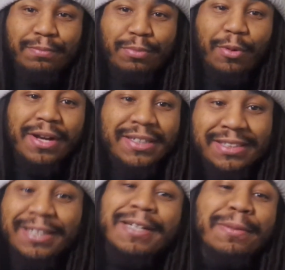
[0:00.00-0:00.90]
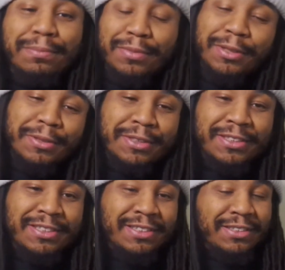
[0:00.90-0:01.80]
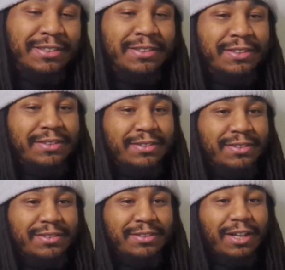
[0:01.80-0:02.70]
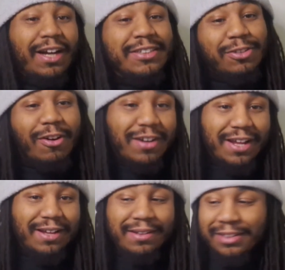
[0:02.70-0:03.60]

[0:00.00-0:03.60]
Boy is him, bro. I saw that.